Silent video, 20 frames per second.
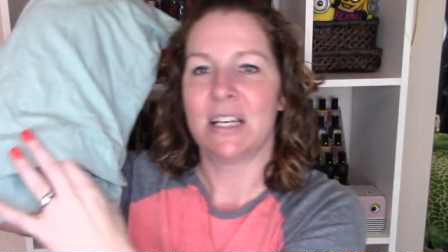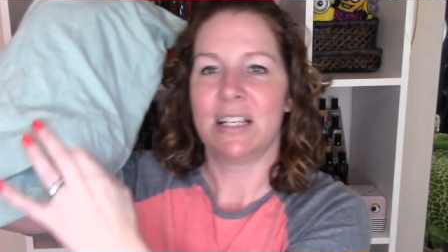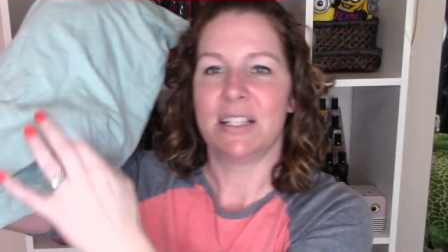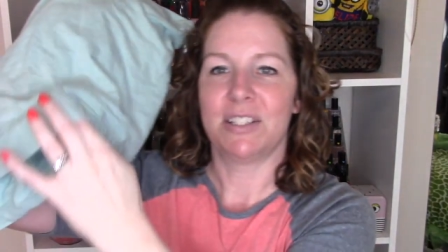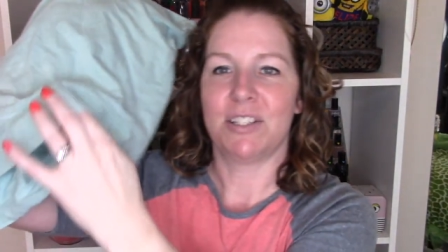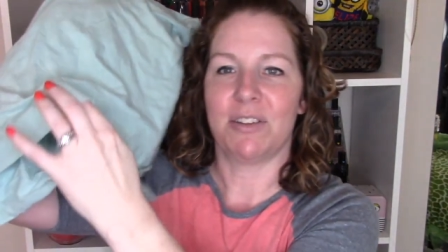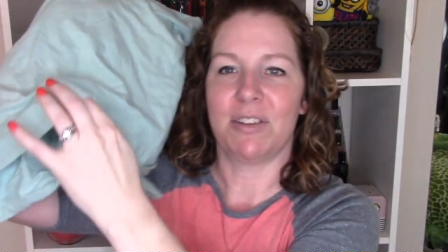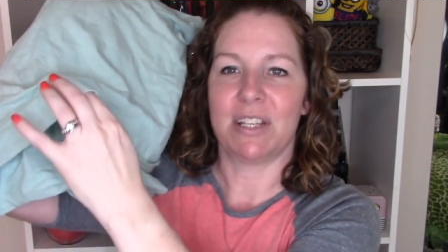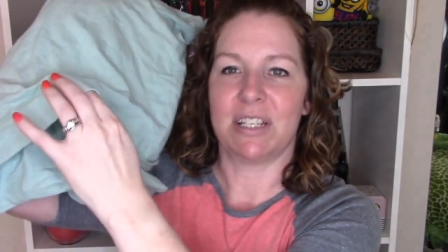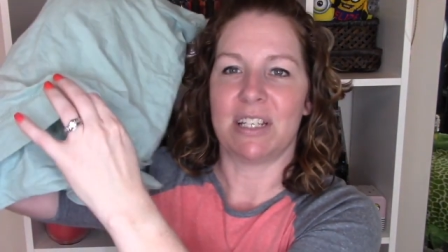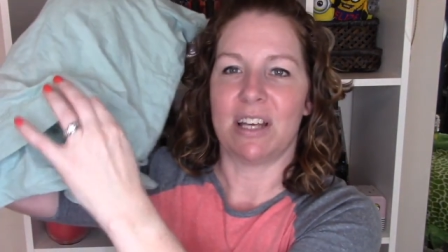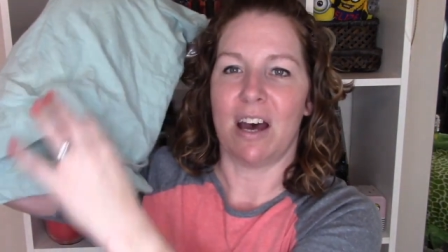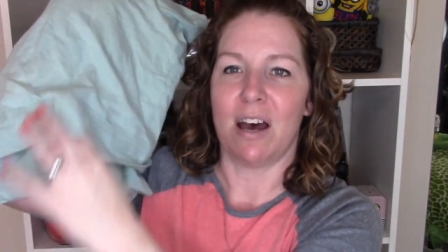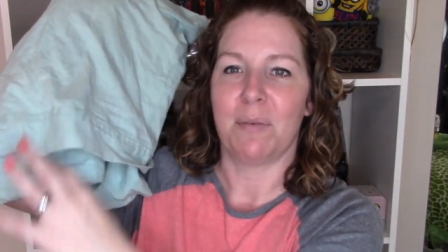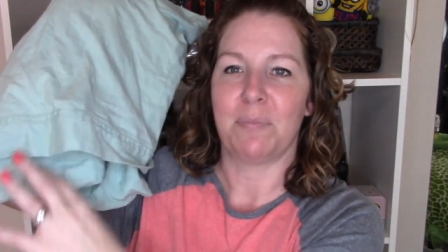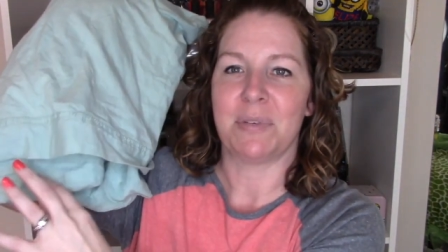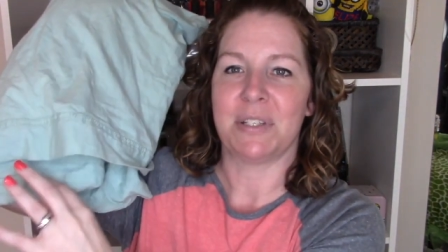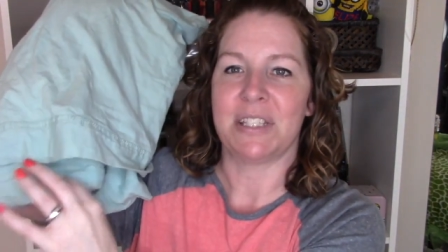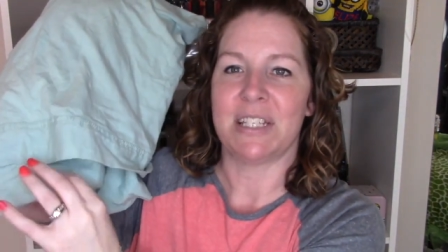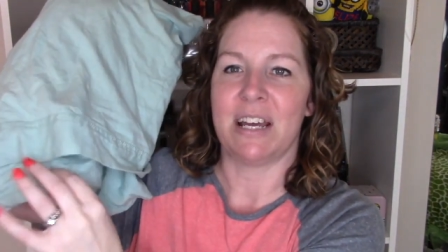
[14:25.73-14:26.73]
So the
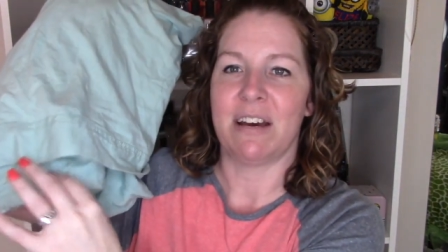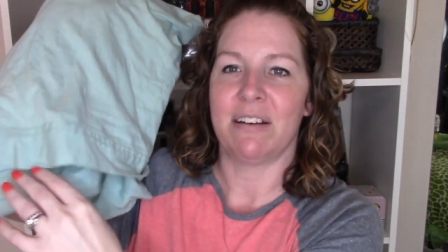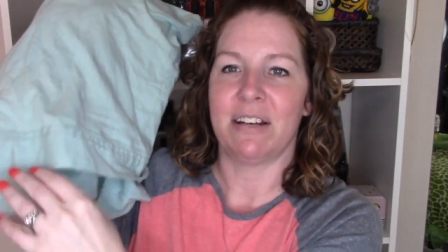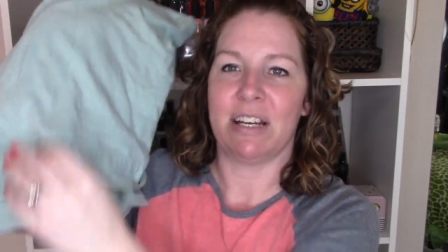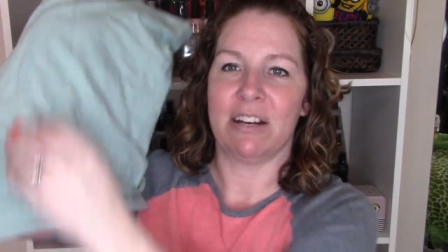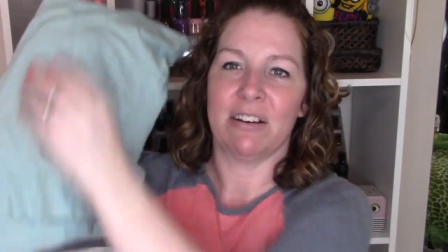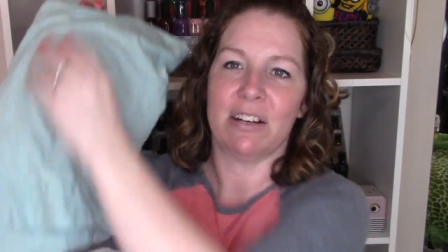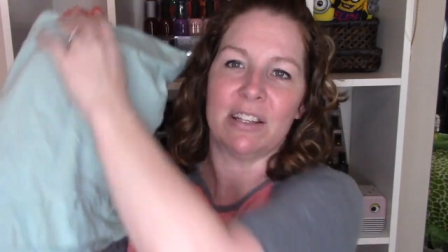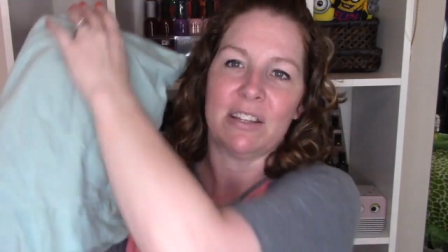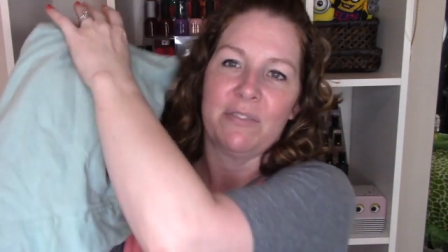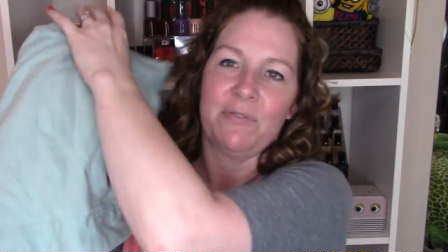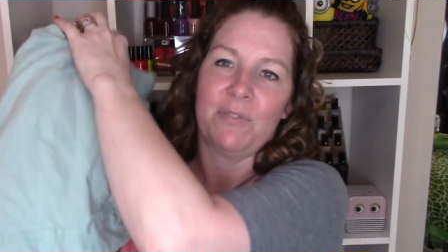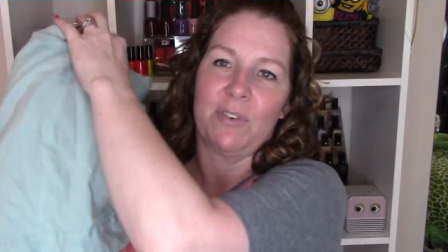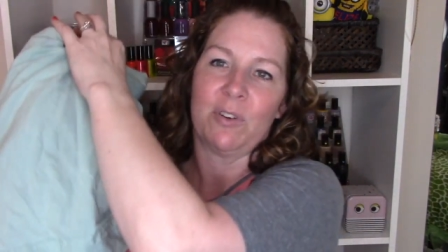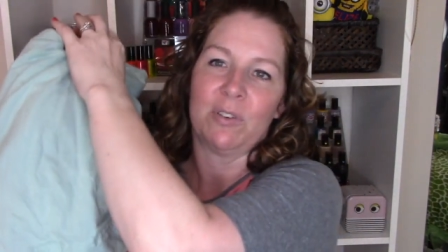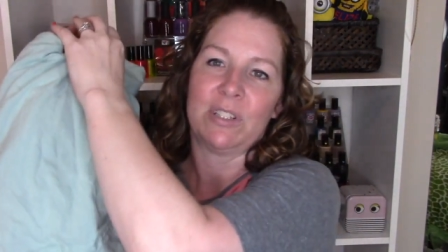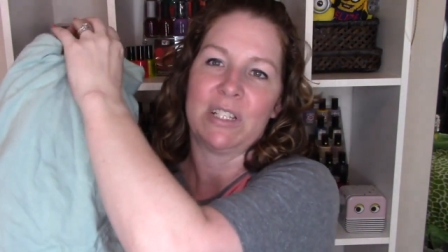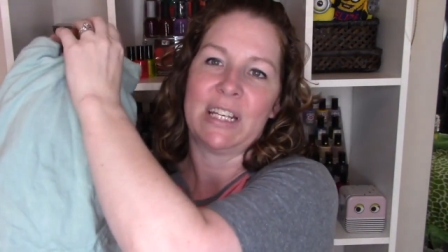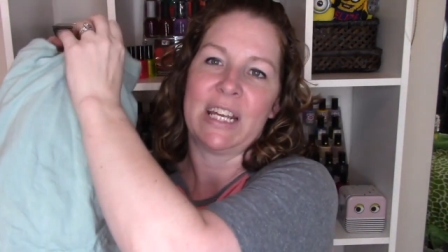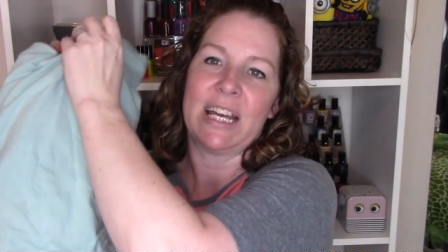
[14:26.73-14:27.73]
top is down here at the
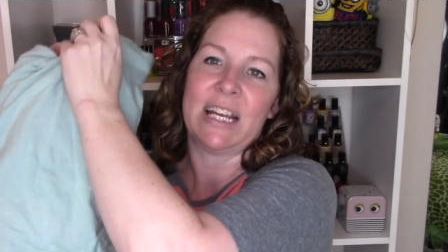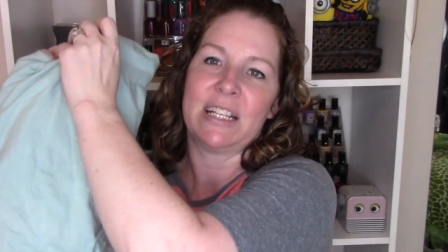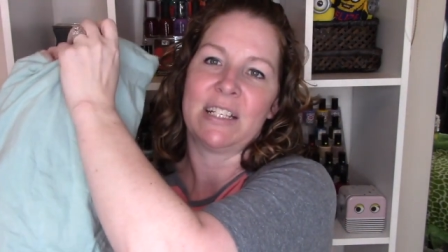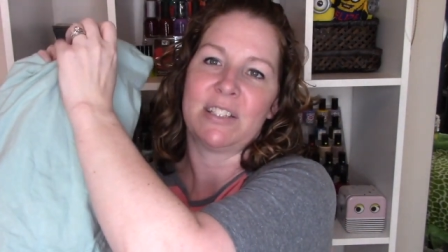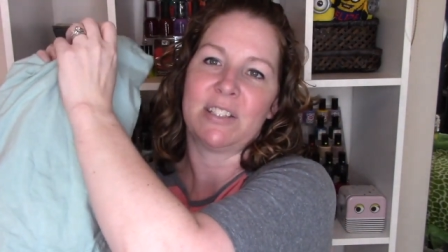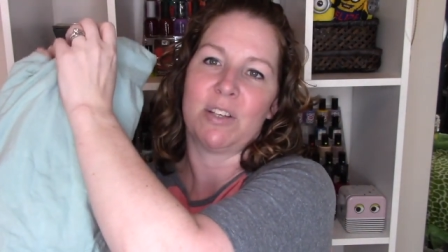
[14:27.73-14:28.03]
folded end,